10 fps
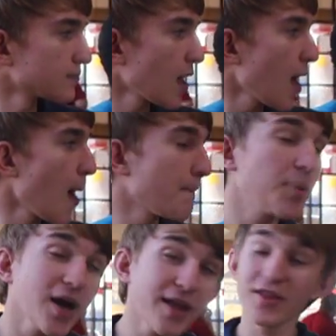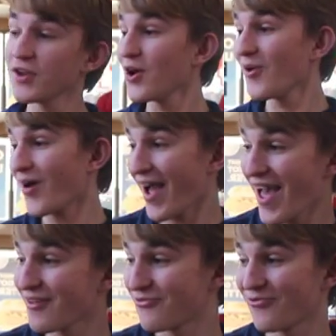You know, but, you know, I
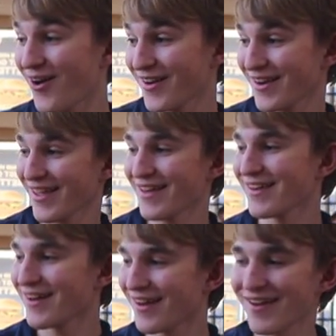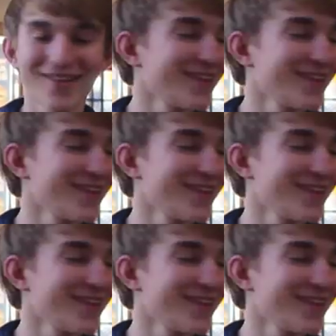had fun, and, uh,